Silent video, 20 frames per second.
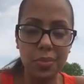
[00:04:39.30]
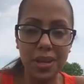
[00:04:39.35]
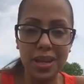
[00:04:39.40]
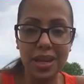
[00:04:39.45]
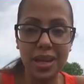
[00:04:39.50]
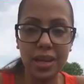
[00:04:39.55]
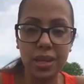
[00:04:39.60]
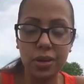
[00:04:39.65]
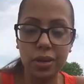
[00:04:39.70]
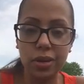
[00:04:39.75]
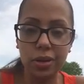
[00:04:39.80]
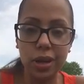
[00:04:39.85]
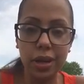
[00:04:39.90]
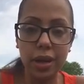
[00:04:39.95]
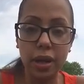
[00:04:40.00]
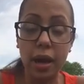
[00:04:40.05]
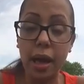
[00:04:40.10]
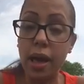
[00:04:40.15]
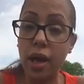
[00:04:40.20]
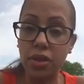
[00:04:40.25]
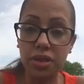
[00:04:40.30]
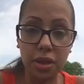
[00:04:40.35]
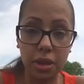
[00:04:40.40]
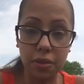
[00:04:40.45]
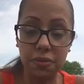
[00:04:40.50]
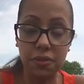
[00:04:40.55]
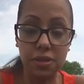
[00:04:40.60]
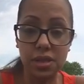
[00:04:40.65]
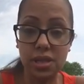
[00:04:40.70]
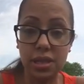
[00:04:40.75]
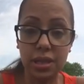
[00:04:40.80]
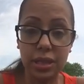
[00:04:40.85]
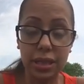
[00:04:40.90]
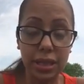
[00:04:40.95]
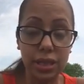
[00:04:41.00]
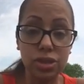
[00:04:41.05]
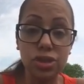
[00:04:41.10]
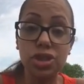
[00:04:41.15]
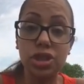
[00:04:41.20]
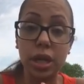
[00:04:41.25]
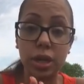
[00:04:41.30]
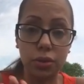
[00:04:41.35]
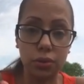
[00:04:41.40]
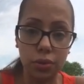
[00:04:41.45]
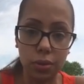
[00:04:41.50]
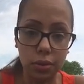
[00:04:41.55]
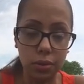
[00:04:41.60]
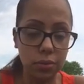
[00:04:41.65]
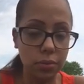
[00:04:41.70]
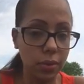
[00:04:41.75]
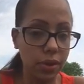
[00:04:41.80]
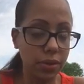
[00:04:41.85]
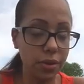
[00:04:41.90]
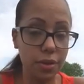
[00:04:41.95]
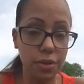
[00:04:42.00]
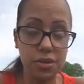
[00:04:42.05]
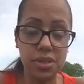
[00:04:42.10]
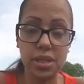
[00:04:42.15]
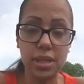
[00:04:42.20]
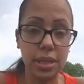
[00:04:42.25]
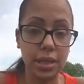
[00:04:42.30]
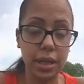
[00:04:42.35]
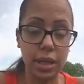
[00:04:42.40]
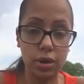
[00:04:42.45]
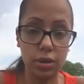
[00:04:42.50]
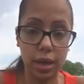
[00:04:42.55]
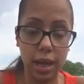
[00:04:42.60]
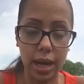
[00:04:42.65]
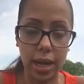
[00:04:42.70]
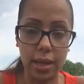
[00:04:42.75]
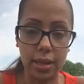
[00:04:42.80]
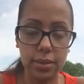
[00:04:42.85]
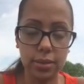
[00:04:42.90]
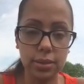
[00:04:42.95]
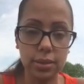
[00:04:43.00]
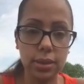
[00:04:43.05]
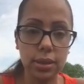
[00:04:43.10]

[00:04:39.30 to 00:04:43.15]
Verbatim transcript: being in a, in a healthcare facility in general, whether you're a CNA or not,